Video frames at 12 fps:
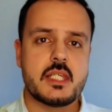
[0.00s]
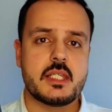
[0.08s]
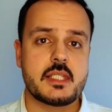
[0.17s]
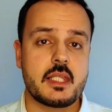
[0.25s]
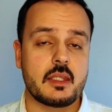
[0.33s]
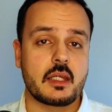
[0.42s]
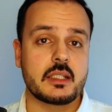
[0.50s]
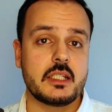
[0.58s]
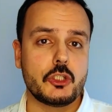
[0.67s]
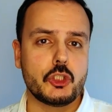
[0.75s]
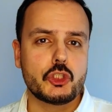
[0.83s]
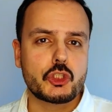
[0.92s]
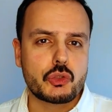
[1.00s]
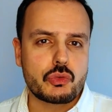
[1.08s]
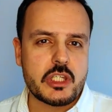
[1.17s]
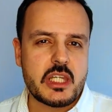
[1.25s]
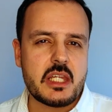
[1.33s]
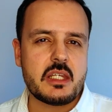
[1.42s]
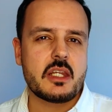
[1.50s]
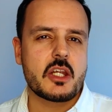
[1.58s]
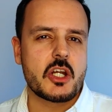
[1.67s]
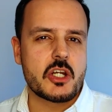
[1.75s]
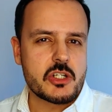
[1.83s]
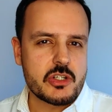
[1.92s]
is like a green,
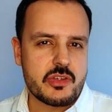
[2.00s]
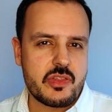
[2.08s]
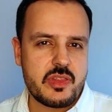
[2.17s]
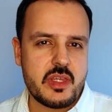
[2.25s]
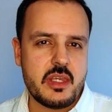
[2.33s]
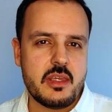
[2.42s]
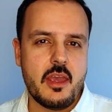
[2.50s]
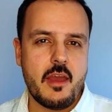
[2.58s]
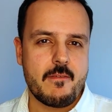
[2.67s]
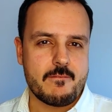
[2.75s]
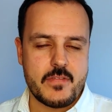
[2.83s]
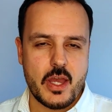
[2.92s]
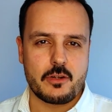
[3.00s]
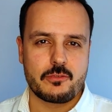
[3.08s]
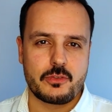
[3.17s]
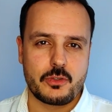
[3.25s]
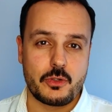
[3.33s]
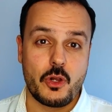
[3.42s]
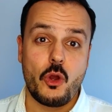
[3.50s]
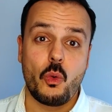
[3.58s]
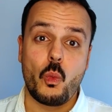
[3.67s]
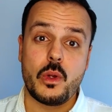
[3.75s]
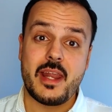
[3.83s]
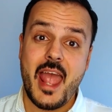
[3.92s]
earthy vetiver
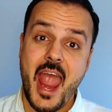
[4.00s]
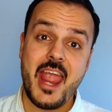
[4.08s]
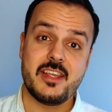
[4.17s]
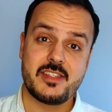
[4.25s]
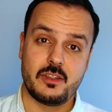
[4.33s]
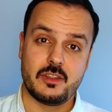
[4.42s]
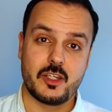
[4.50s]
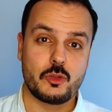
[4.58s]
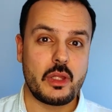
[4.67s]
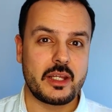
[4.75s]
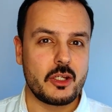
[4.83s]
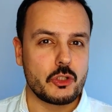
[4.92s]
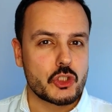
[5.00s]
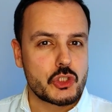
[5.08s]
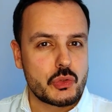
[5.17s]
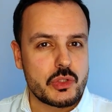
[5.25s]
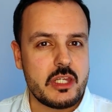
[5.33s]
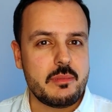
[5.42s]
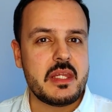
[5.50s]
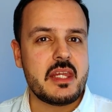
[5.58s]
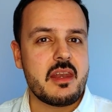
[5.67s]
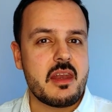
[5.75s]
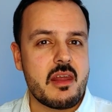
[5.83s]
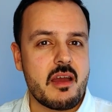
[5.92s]
with hazelnut, like a creamy,
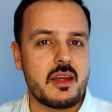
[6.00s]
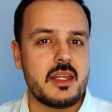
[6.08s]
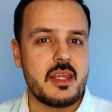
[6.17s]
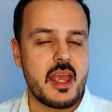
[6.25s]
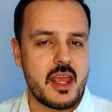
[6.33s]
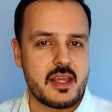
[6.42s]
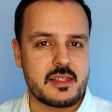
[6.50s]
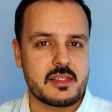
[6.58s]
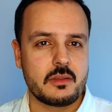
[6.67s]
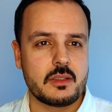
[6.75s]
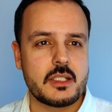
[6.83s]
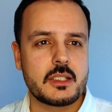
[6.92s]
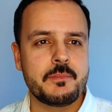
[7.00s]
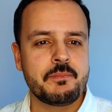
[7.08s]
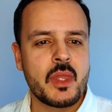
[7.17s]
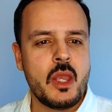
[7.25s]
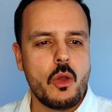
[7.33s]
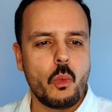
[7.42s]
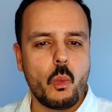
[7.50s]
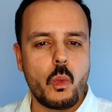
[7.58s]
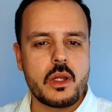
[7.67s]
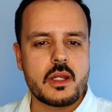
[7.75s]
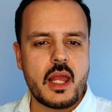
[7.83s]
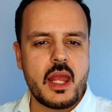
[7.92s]
nutty hazelnut
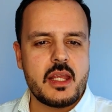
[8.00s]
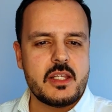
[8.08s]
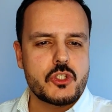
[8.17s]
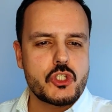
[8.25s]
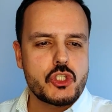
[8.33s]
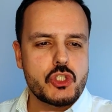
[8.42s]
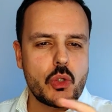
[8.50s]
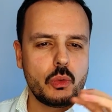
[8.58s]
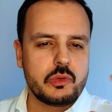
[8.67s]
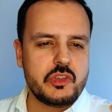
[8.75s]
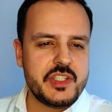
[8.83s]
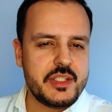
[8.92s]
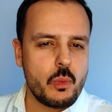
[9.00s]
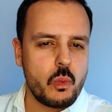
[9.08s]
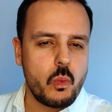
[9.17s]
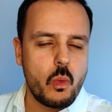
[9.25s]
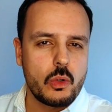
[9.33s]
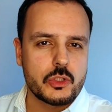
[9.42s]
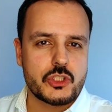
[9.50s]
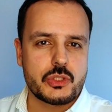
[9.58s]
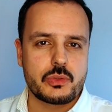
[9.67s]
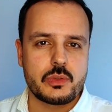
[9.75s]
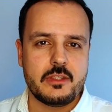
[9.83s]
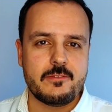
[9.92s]
with a salty,
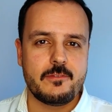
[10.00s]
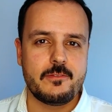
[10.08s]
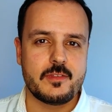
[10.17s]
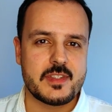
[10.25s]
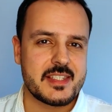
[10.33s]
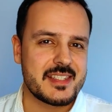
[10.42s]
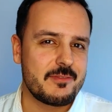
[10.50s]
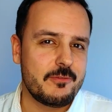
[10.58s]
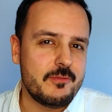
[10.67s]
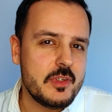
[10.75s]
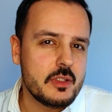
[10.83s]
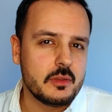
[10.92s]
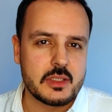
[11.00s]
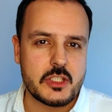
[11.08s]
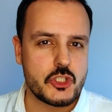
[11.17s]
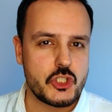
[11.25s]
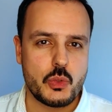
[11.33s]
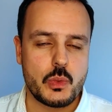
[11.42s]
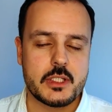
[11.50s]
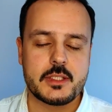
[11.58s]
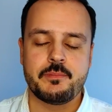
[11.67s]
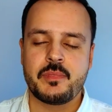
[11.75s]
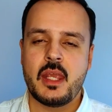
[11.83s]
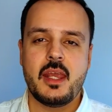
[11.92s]
watery feel into
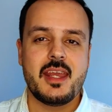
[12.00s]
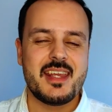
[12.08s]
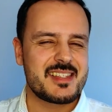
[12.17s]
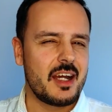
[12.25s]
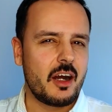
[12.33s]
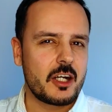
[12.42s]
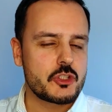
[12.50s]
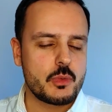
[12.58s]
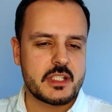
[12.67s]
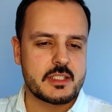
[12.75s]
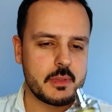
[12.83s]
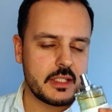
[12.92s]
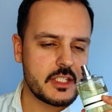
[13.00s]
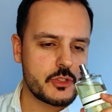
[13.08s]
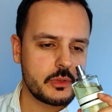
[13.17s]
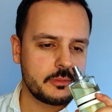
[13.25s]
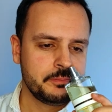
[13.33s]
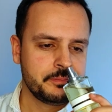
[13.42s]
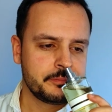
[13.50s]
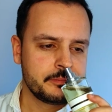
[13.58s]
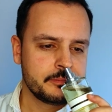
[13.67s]
it. It's hard to explain. This one,